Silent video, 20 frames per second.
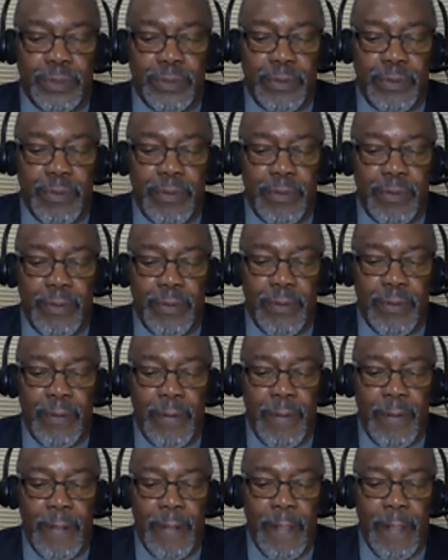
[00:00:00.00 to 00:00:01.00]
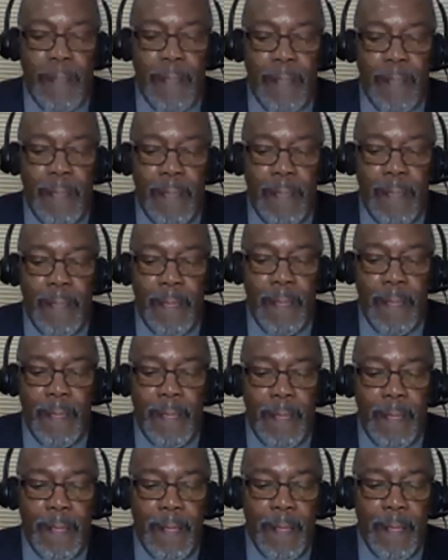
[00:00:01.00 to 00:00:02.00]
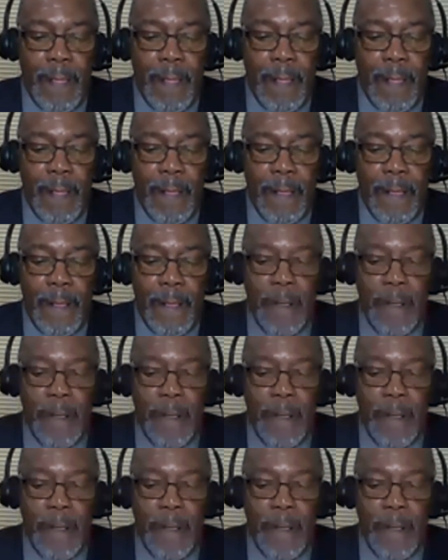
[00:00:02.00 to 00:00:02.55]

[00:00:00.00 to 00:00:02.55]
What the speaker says: No one is speaking in this clip.